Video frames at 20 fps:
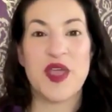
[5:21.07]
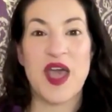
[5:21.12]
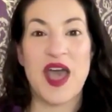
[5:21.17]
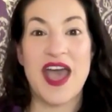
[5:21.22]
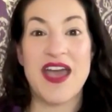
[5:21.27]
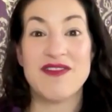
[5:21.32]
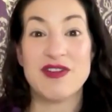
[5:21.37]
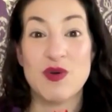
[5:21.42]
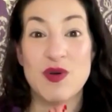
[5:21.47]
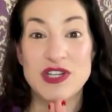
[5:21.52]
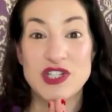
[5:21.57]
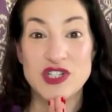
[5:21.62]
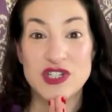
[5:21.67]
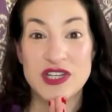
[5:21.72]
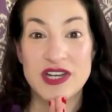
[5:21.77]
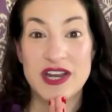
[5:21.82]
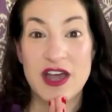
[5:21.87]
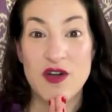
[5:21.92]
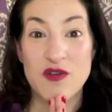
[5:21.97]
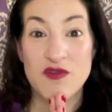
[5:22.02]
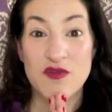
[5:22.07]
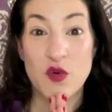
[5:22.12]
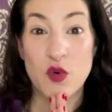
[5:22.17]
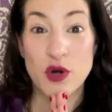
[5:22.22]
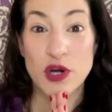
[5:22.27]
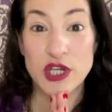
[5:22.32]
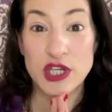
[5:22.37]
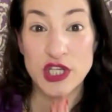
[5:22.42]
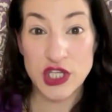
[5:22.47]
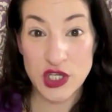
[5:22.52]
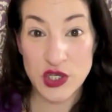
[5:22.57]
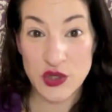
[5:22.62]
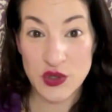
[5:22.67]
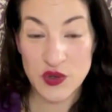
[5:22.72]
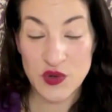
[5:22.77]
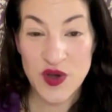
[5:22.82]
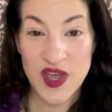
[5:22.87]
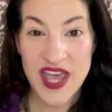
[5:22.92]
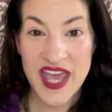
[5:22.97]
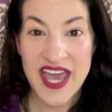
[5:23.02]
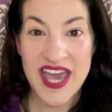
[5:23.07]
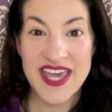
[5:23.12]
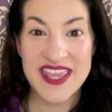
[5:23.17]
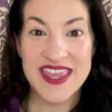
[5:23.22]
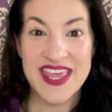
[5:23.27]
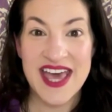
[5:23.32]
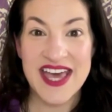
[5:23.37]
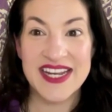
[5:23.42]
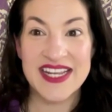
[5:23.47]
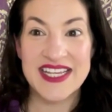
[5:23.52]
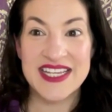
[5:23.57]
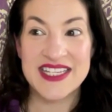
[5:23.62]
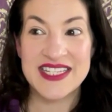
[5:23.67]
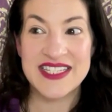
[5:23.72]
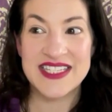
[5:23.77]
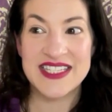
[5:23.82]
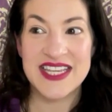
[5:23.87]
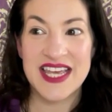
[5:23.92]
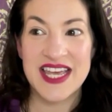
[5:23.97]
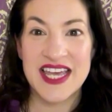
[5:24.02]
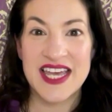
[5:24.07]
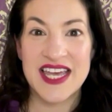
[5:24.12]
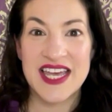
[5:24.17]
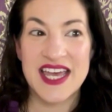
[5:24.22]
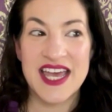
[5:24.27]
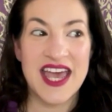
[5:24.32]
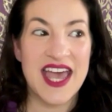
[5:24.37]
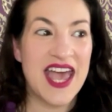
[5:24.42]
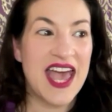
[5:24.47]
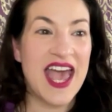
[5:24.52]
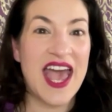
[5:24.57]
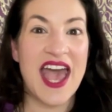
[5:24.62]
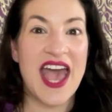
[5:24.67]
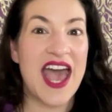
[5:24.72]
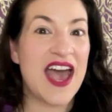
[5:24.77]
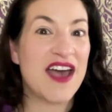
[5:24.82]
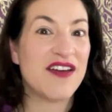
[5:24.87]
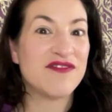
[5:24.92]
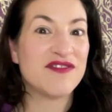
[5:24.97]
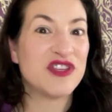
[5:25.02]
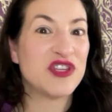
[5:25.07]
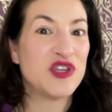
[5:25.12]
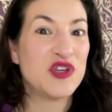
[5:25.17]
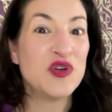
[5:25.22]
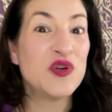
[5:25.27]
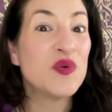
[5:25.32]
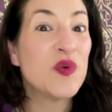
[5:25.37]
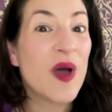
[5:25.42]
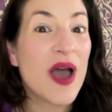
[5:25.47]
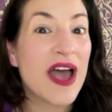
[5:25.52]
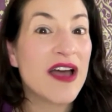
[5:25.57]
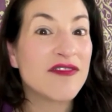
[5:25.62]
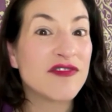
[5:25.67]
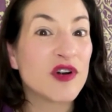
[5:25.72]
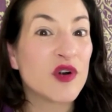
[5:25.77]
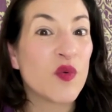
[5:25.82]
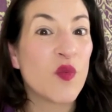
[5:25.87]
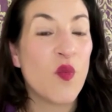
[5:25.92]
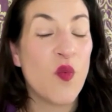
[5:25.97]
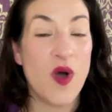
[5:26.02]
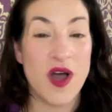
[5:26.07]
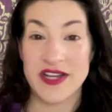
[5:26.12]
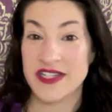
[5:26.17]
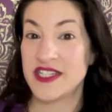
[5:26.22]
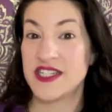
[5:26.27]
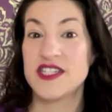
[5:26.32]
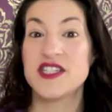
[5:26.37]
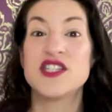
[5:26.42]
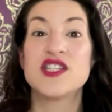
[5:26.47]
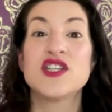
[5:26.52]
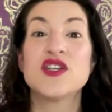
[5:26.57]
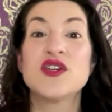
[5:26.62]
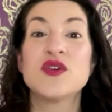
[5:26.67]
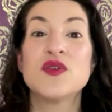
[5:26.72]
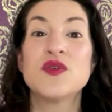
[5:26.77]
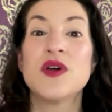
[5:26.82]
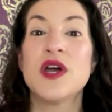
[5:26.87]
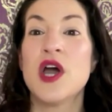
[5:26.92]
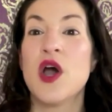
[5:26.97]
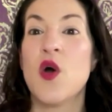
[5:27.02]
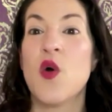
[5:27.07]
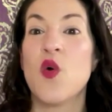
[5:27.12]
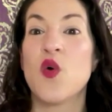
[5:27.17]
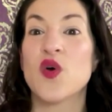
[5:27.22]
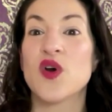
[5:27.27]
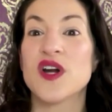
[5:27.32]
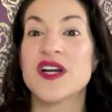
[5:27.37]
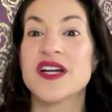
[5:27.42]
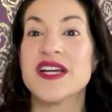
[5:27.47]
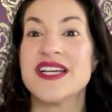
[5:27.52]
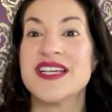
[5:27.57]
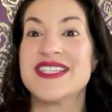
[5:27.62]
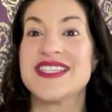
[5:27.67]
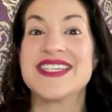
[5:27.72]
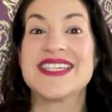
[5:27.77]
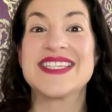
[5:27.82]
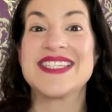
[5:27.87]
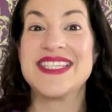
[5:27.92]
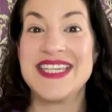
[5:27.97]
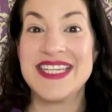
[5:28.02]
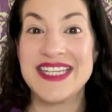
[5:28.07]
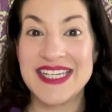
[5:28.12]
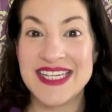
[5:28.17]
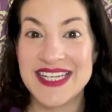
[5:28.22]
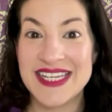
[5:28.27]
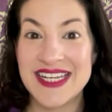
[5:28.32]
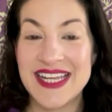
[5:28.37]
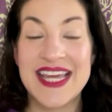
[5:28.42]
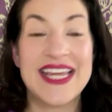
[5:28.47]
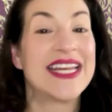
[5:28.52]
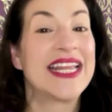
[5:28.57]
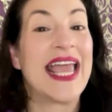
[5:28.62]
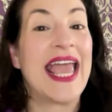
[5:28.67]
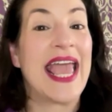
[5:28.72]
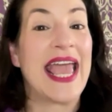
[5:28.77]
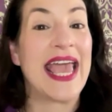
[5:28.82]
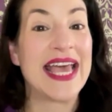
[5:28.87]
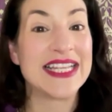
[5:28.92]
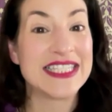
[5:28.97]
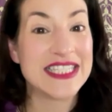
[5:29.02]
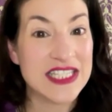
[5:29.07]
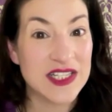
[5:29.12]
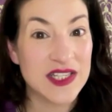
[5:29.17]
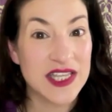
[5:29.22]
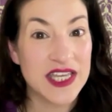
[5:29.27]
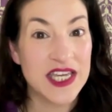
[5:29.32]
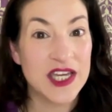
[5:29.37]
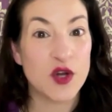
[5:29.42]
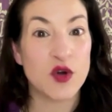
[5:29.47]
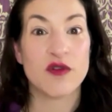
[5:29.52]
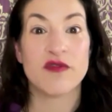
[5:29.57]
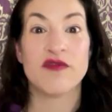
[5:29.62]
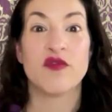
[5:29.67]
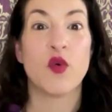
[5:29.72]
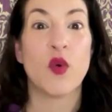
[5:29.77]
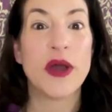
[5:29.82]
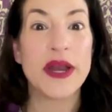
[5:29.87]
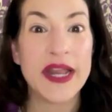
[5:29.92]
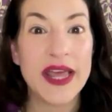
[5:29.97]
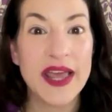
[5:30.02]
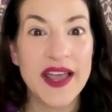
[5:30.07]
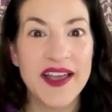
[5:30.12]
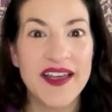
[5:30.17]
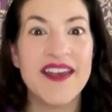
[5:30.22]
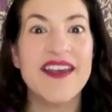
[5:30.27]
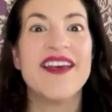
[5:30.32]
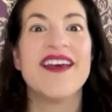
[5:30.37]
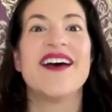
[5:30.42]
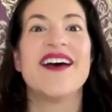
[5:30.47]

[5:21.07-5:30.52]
I have a question now for you, and that is, have you ever wanted to or succeeded in canceling or voiding